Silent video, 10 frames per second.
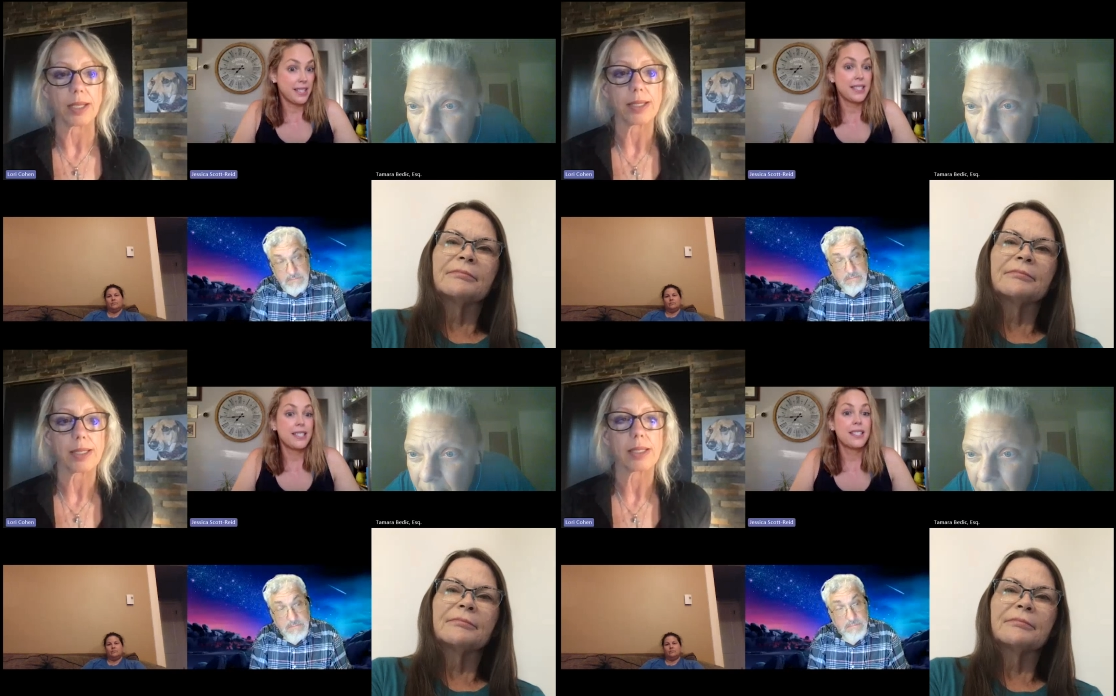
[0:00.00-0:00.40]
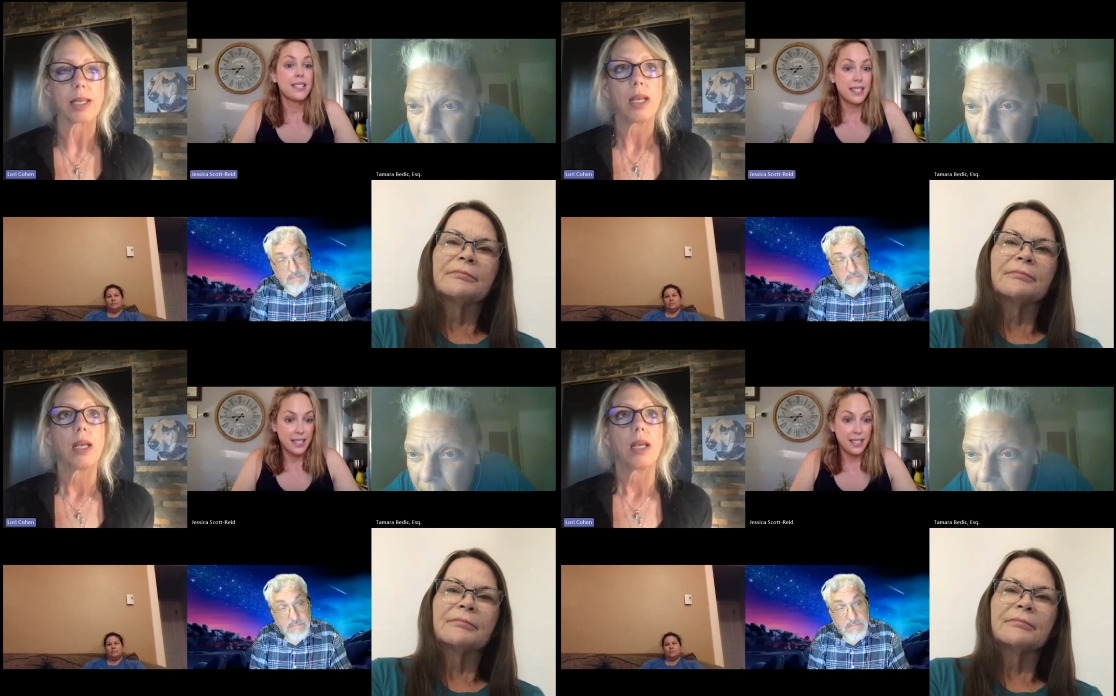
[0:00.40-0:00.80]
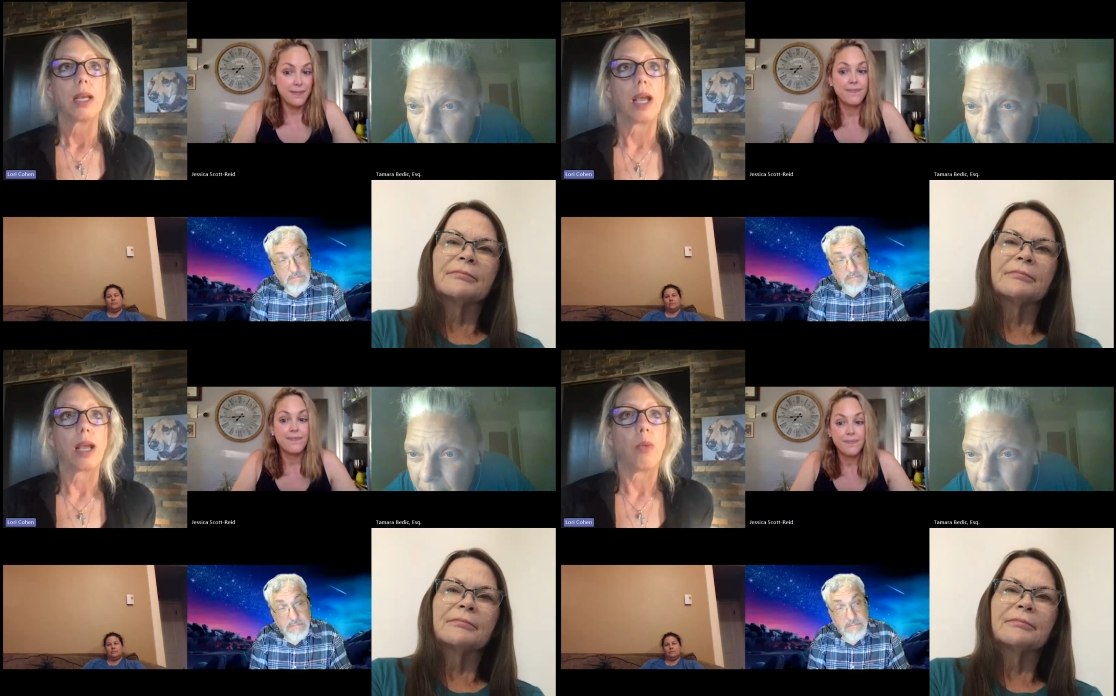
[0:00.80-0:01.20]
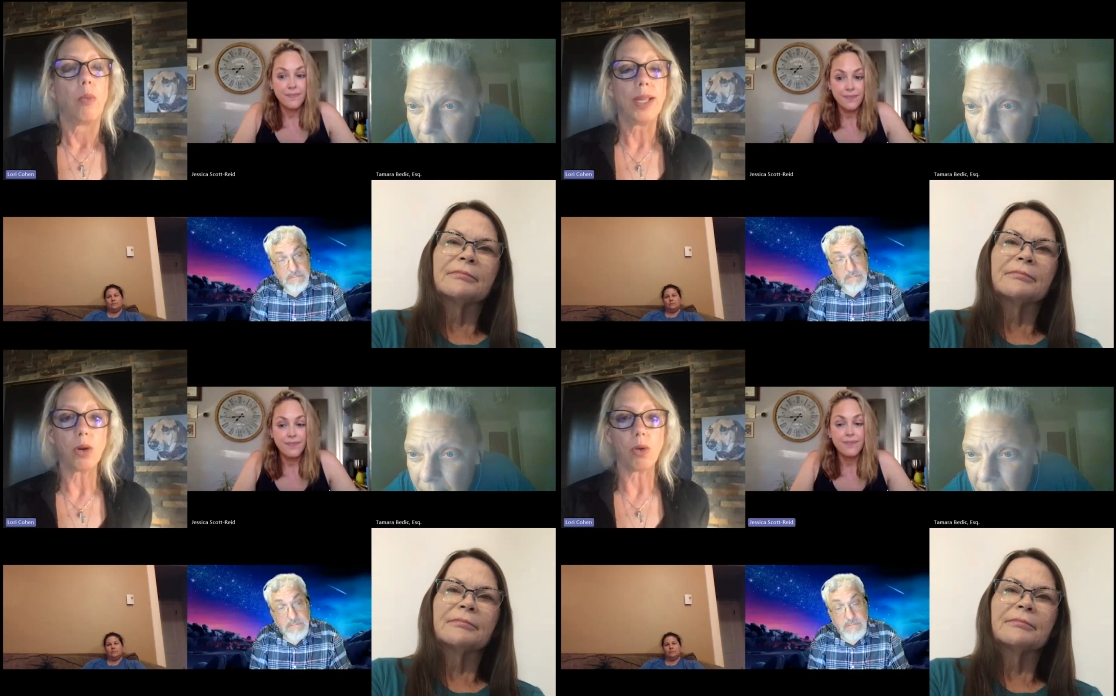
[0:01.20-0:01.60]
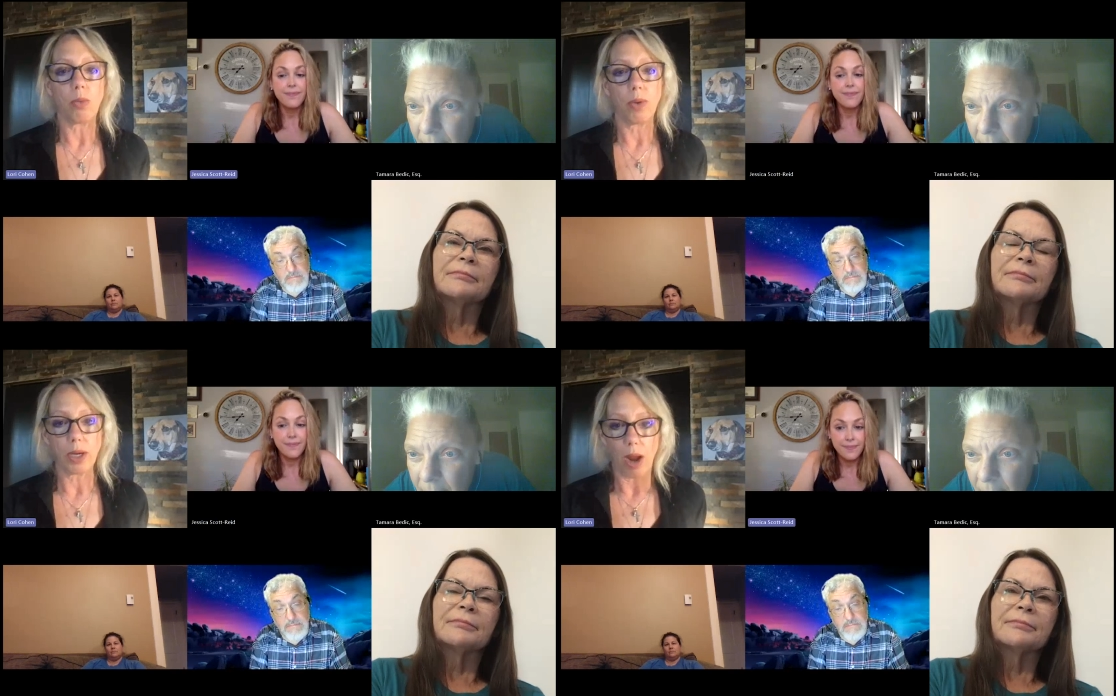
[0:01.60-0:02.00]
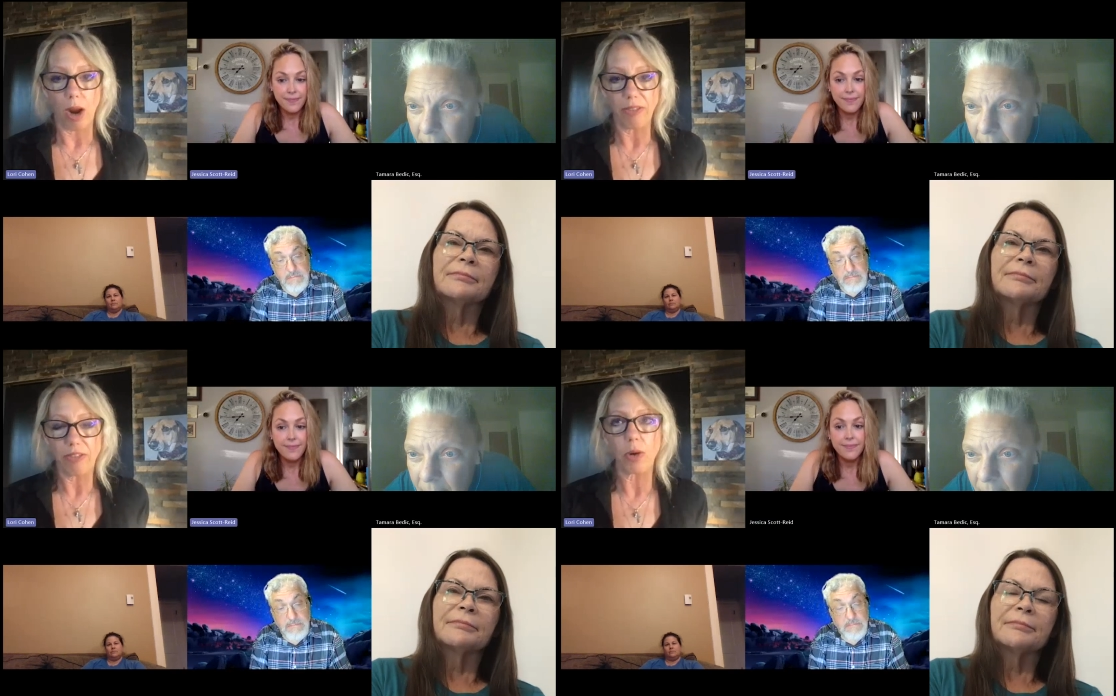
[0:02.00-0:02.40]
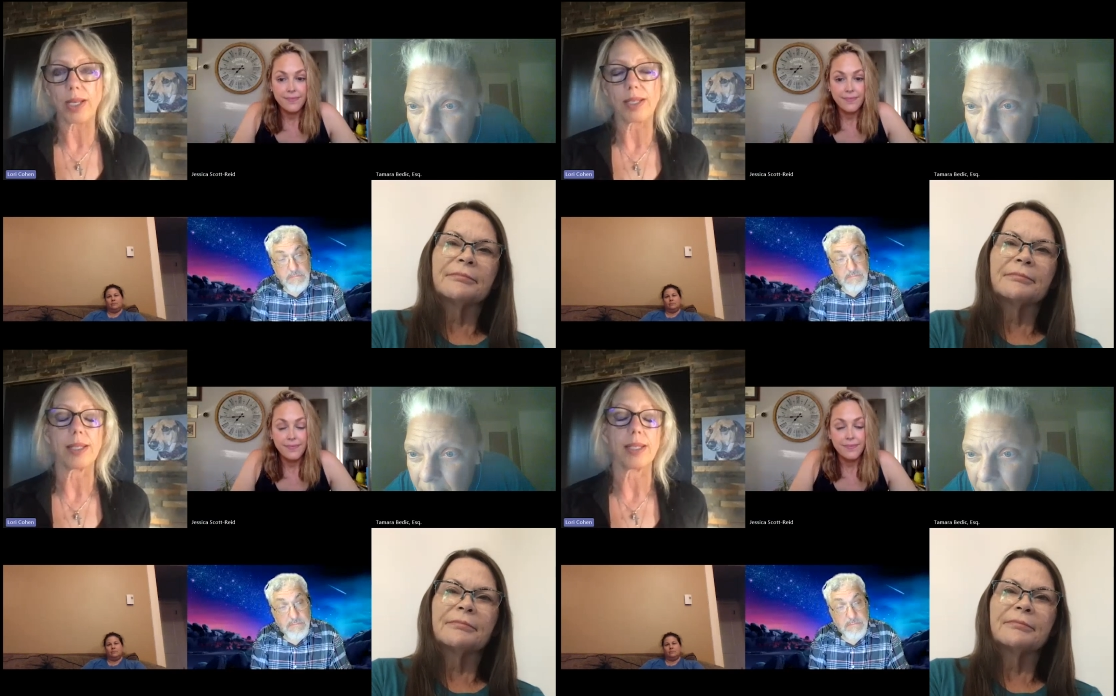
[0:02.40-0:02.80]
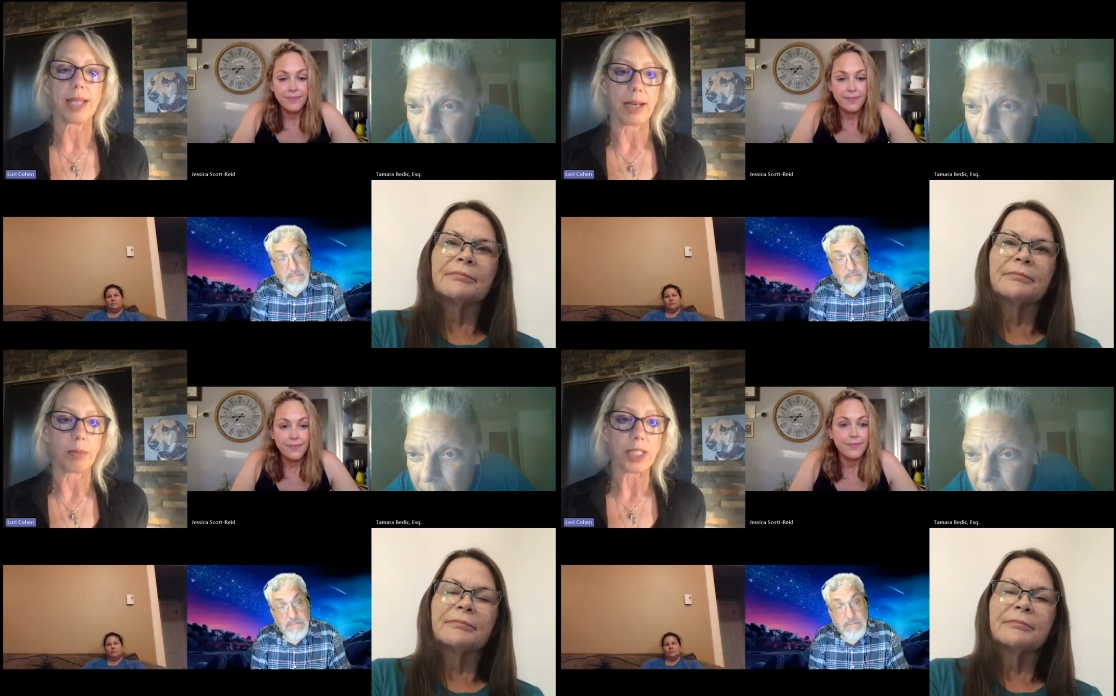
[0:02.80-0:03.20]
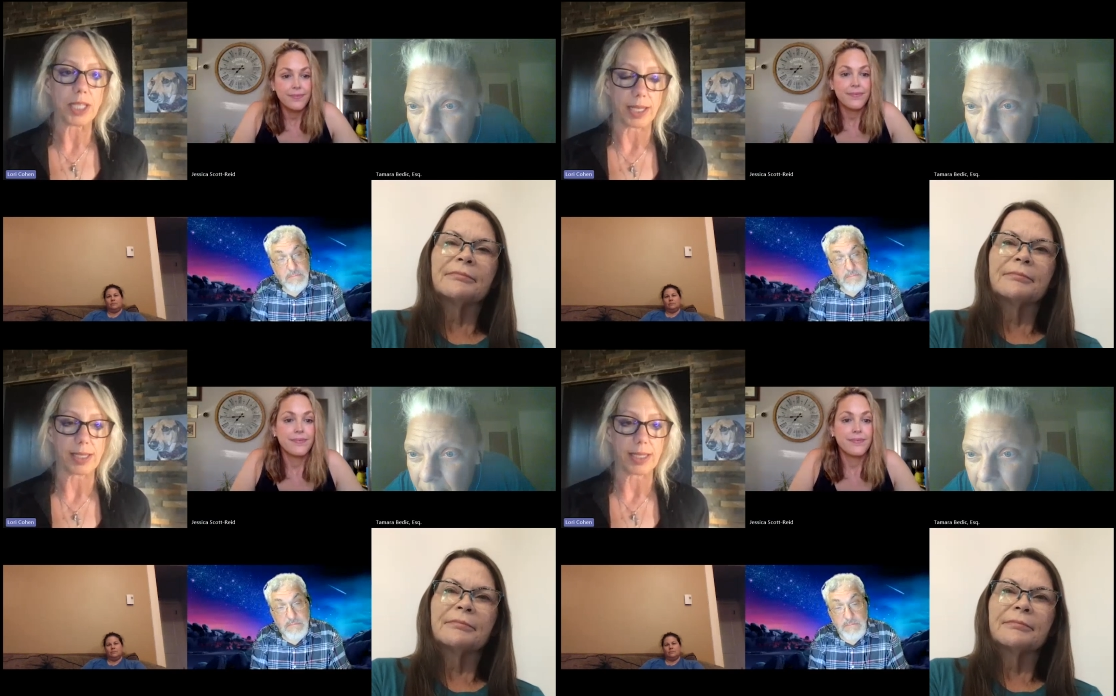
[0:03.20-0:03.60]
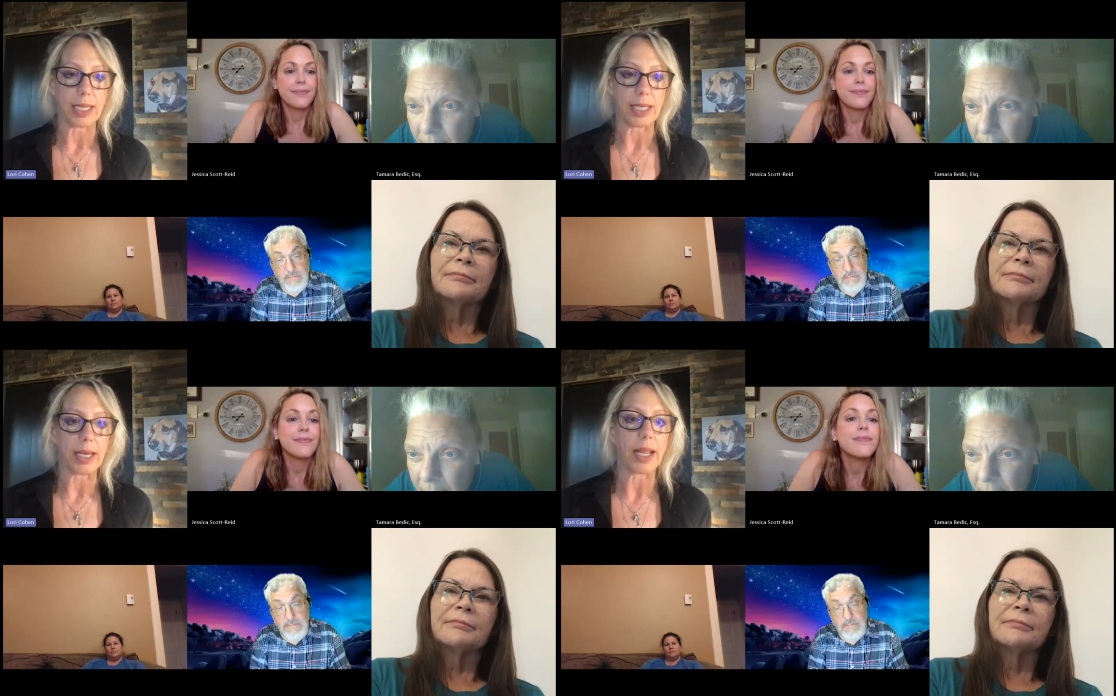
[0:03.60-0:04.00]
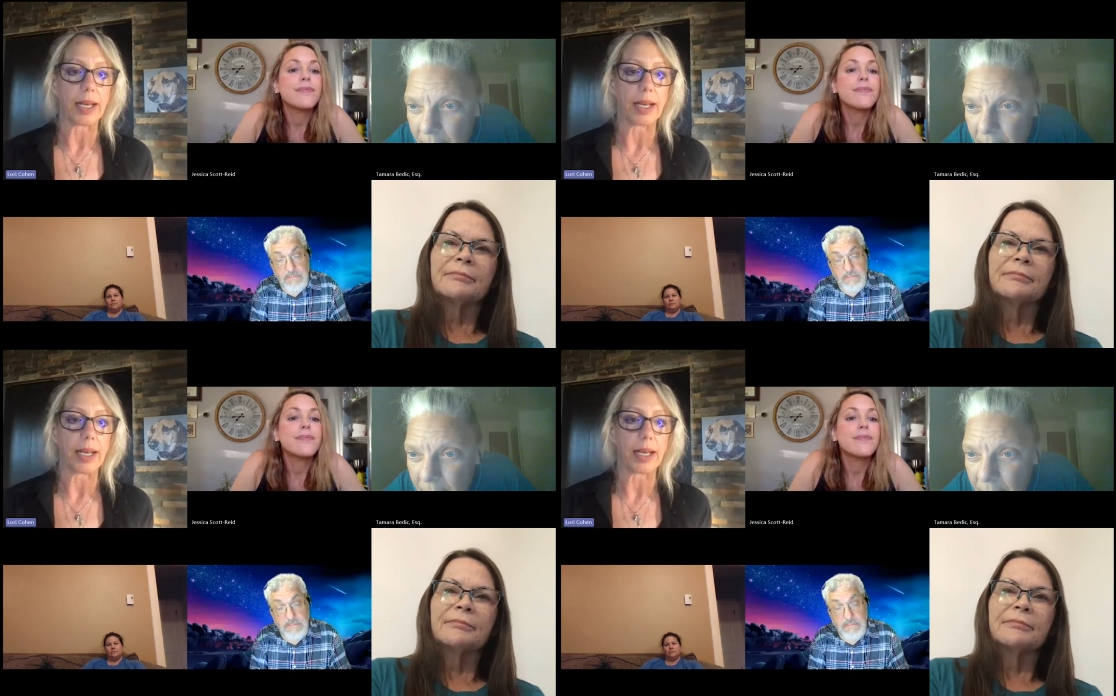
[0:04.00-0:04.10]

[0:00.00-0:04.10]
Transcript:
Speaker 1: Yes we don't we're our focus is animal testing